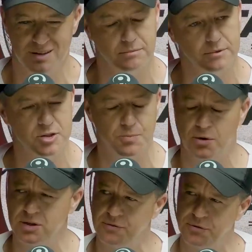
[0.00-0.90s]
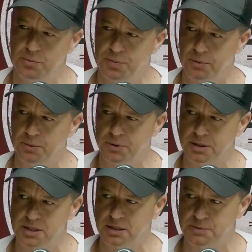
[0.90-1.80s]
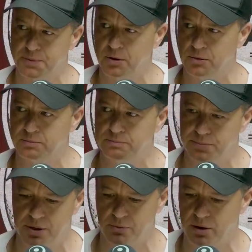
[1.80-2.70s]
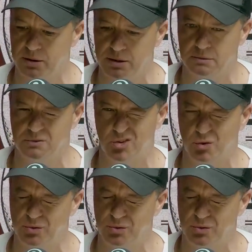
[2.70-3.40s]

It surprised a few people, because Elise polled pretty well in